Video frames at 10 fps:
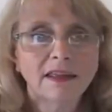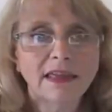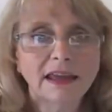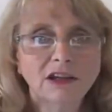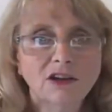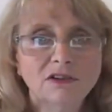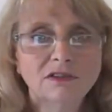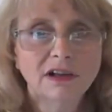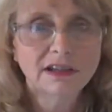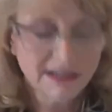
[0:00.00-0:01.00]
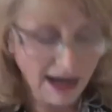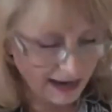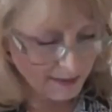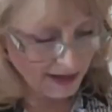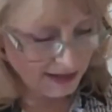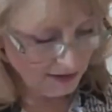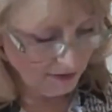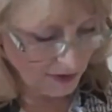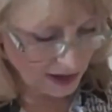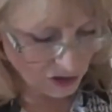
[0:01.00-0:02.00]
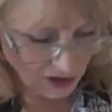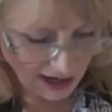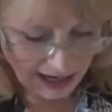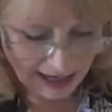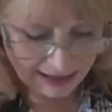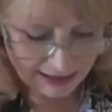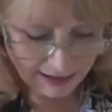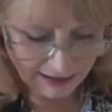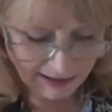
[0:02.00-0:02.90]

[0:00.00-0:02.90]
Thank you. Diamond, raise your hand.